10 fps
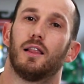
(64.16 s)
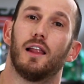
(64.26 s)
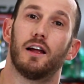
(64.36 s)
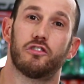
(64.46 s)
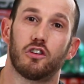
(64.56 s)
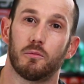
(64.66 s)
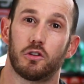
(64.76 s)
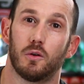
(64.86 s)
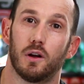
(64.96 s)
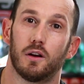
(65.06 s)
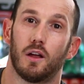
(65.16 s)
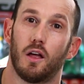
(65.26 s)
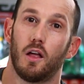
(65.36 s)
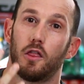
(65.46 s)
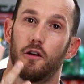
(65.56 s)
Let's jump to it.
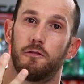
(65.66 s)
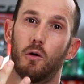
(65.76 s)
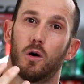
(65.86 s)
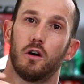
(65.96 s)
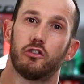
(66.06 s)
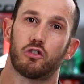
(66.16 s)
The 4